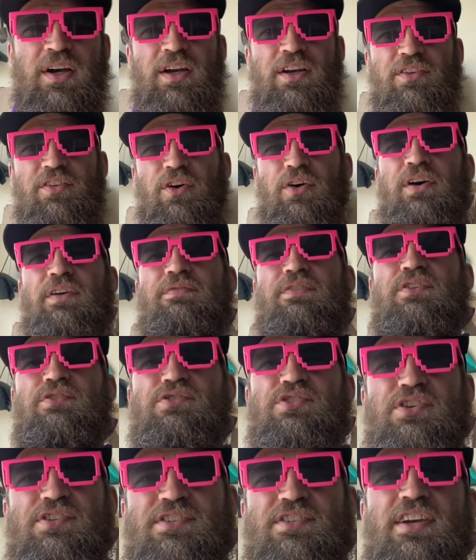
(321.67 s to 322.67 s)
So if you
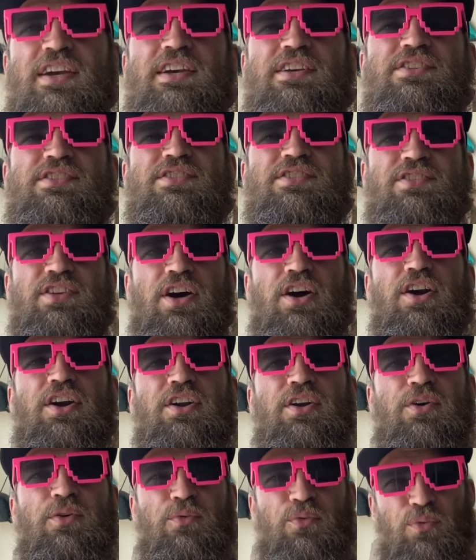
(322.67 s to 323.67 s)
just
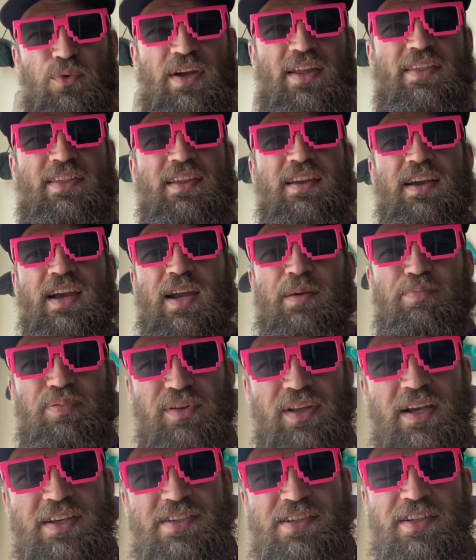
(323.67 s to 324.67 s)
start with a
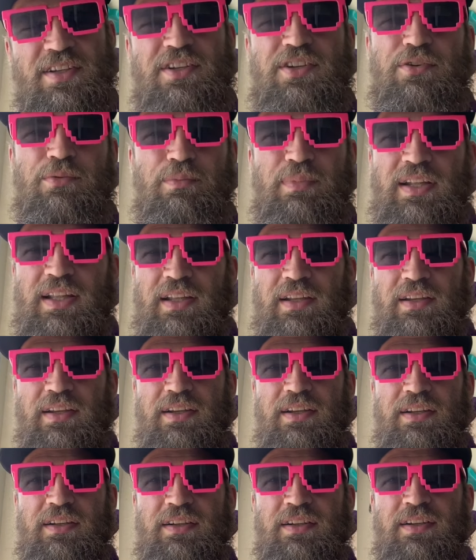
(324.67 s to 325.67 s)
place of
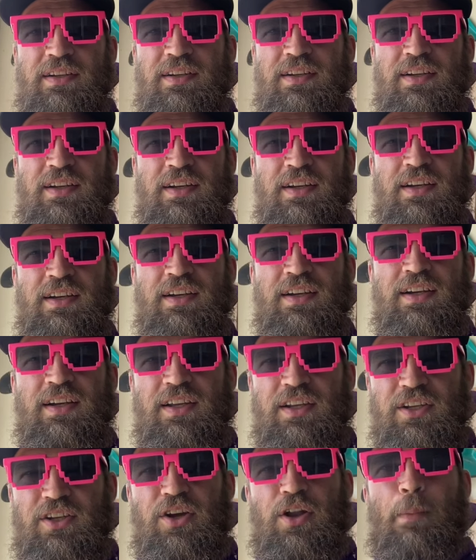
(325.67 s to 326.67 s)
humility,
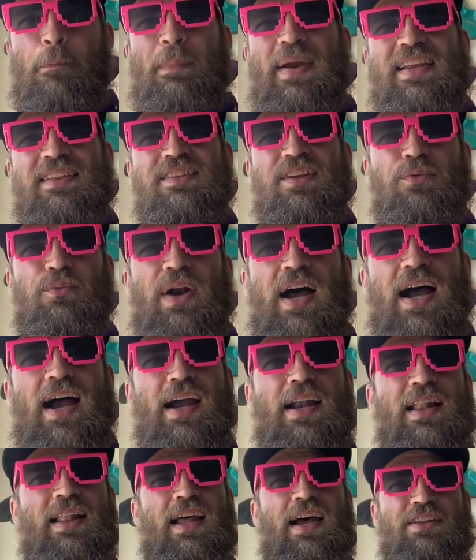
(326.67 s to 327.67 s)
you're going to make the
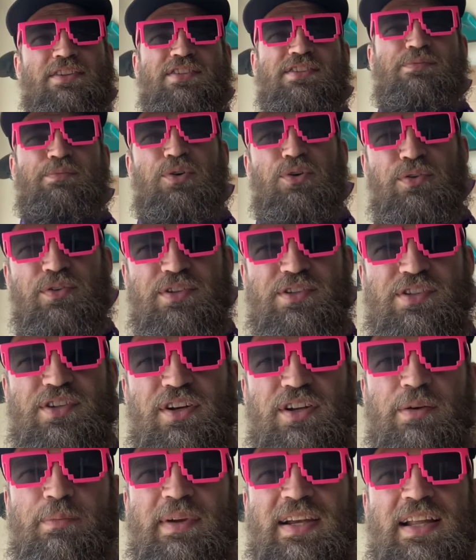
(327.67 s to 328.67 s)
ride a lot smoother. It's
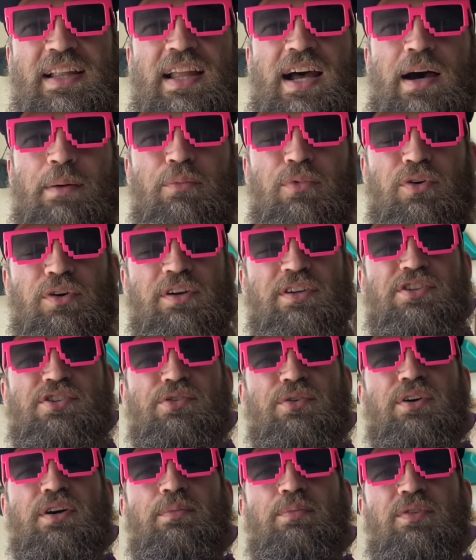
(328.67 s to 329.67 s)
going to be a lot more
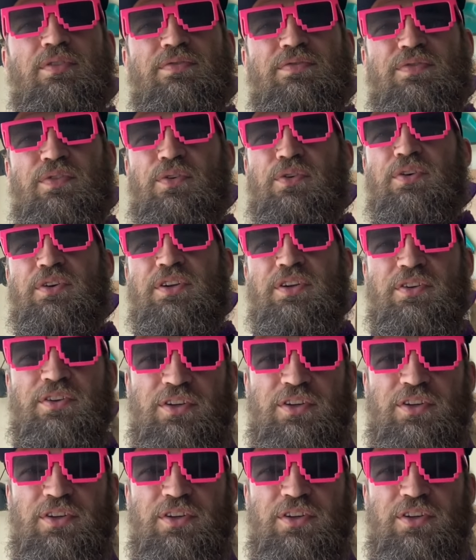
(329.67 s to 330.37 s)
enjoyable for you.